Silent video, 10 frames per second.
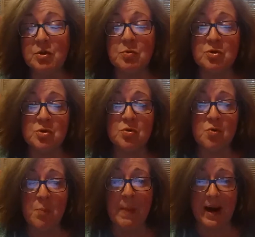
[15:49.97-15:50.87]
you
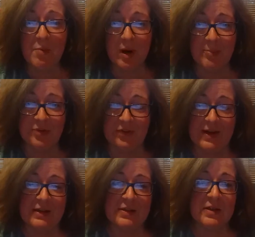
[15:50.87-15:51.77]
to my
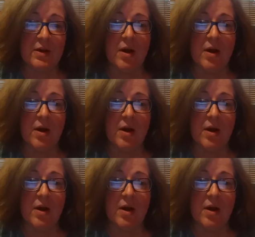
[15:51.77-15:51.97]
website,